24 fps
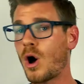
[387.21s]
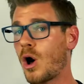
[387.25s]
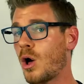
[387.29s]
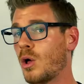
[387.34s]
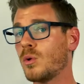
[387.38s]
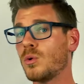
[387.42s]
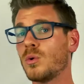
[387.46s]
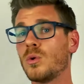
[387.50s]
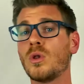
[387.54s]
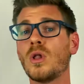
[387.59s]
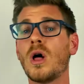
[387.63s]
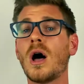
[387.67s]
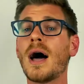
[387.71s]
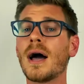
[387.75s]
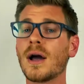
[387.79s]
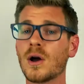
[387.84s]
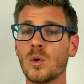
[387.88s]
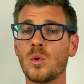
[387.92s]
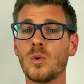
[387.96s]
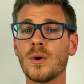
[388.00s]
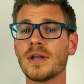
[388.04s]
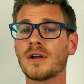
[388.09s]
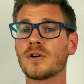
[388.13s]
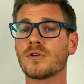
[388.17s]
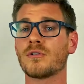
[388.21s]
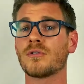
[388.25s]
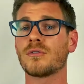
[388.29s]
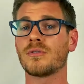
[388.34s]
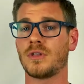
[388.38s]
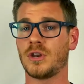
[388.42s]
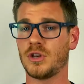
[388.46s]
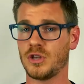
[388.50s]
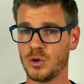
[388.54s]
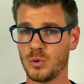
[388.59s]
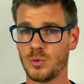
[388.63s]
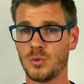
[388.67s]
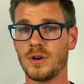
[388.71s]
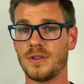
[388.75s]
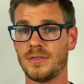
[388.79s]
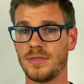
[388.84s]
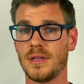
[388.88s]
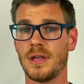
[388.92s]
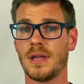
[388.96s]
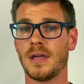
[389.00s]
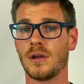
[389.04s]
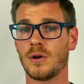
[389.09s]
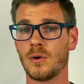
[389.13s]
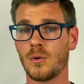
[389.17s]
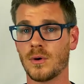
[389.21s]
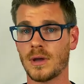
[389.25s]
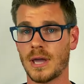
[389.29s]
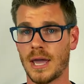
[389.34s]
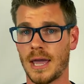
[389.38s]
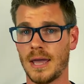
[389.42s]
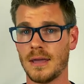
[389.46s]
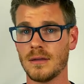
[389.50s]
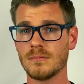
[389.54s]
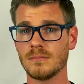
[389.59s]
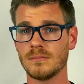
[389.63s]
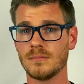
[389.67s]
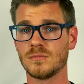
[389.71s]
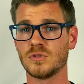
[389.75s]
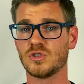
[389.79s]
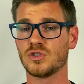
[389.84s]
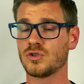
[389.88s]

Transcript: a lot quicker than you would think, okay?